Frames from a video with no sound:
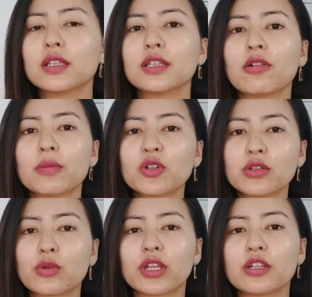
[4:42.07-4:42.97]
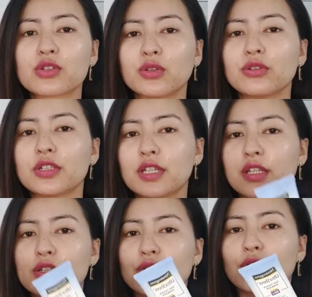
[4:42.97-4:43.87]
Now I'm going to quickly show you the
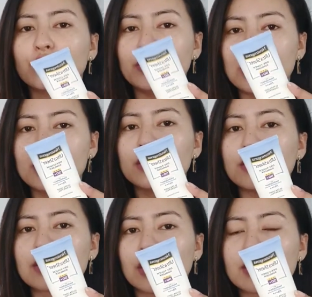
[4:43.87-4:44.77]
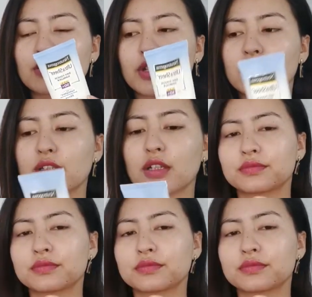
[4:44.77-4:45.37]
texture of these two sunscreens.